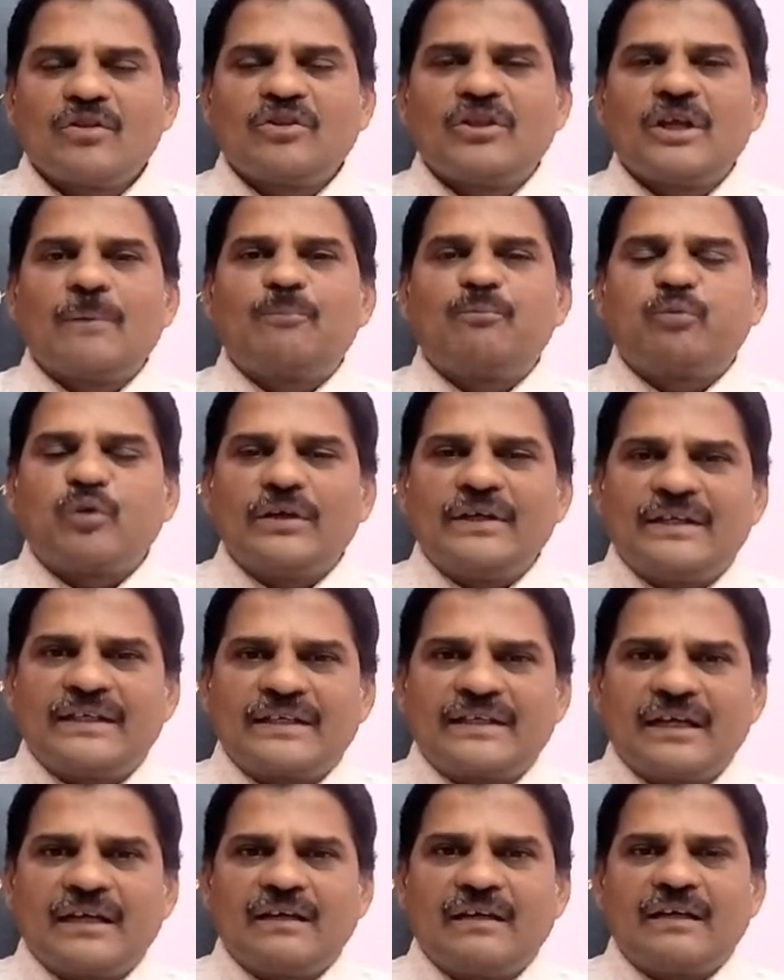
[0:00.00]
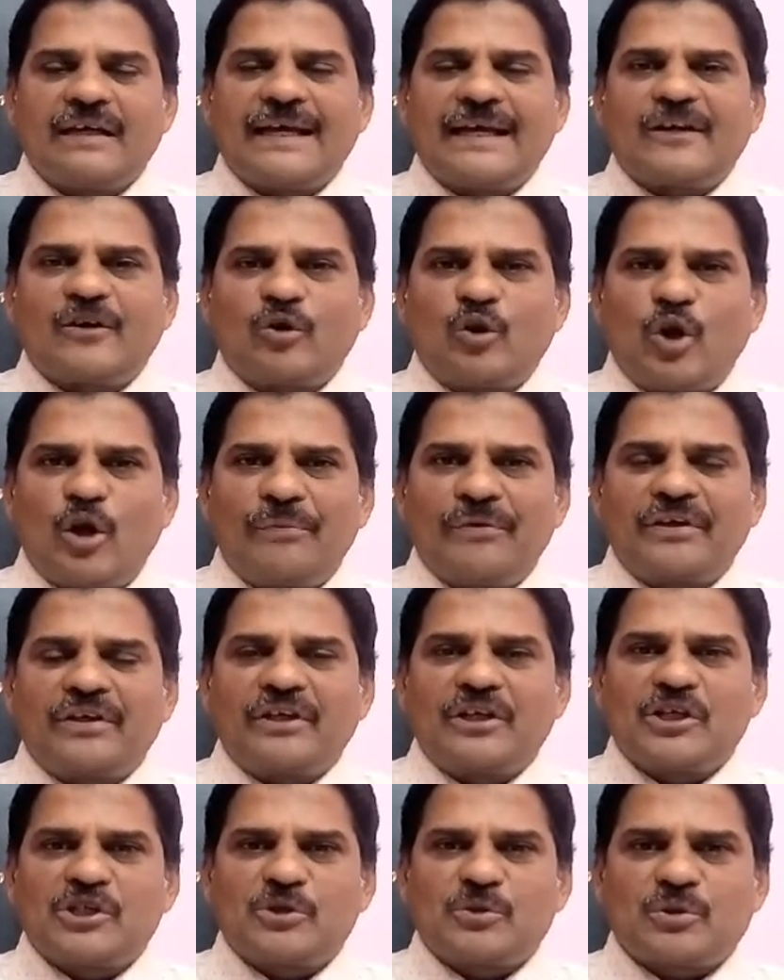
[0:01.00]
The political economic
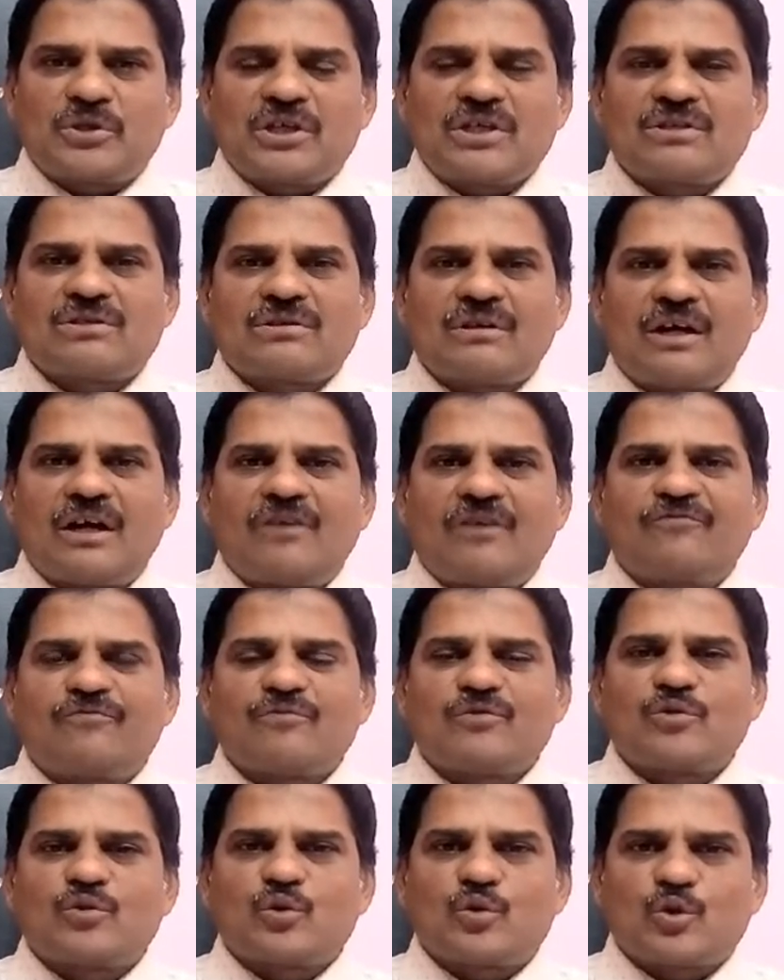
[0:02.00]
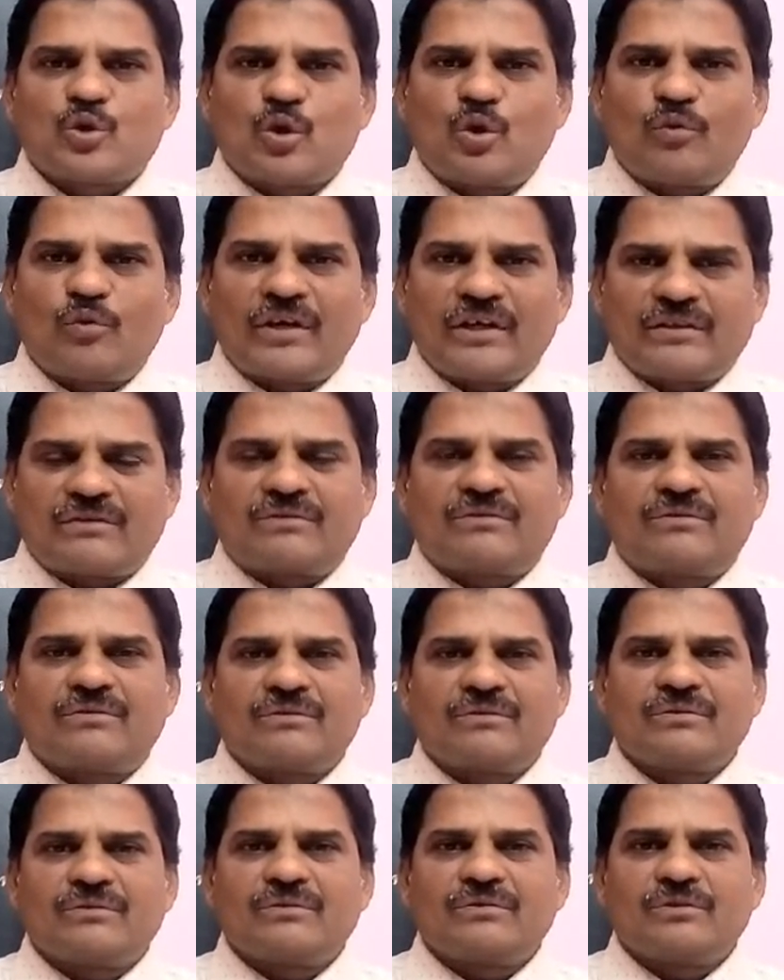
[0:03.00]
institutions of Soviet
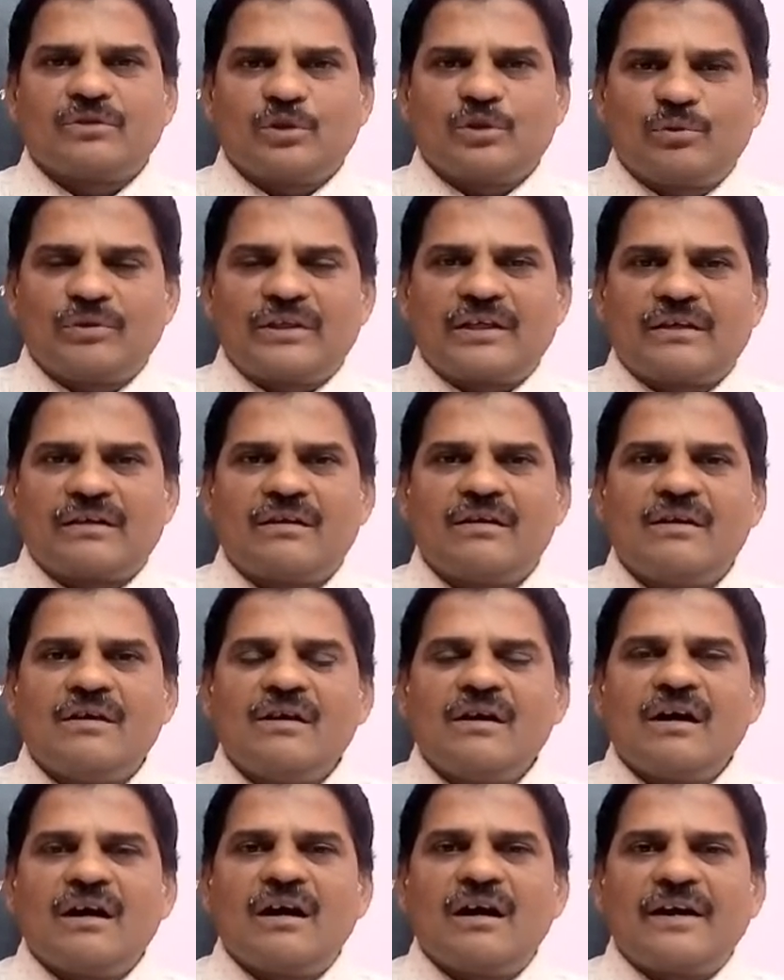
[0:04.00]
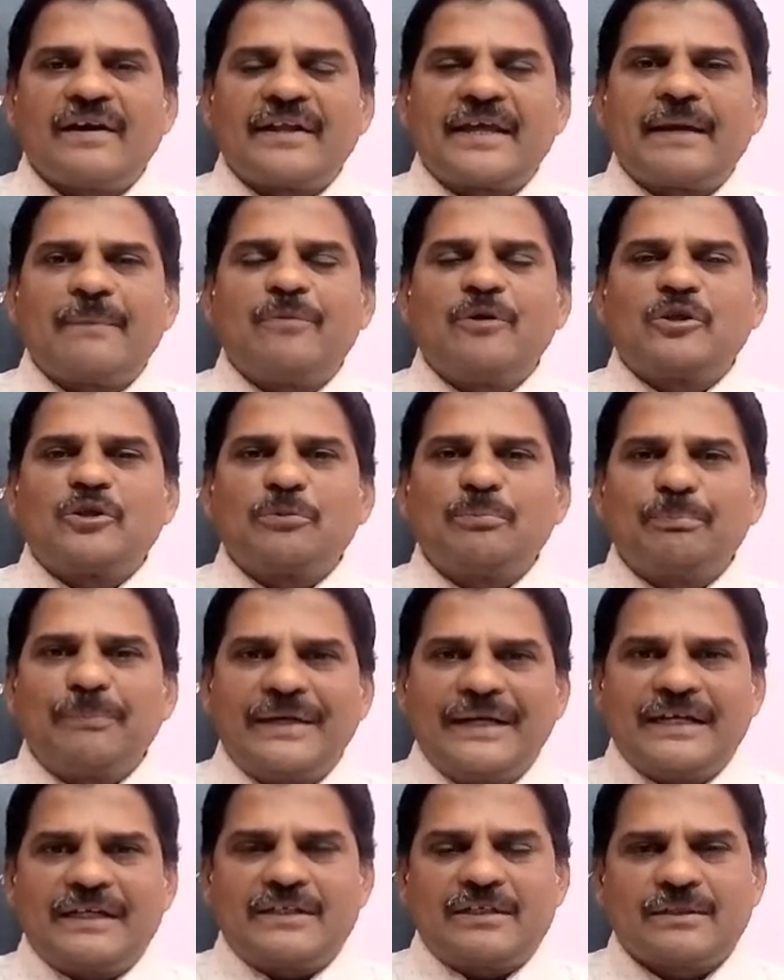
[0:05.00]
Union unable to
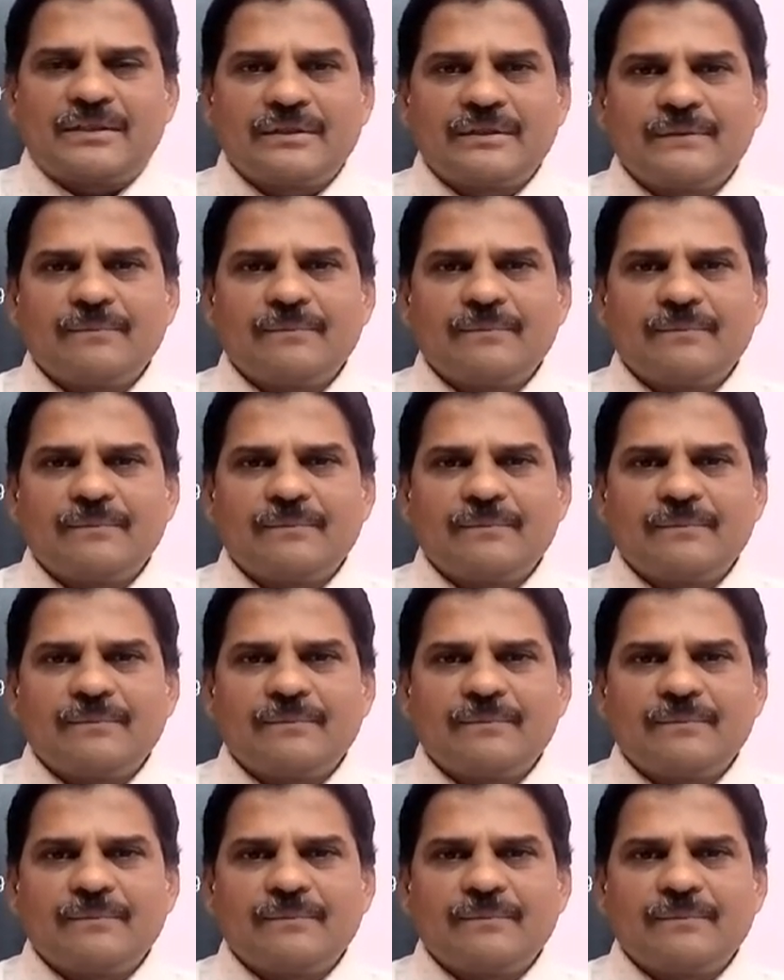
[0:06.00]
meet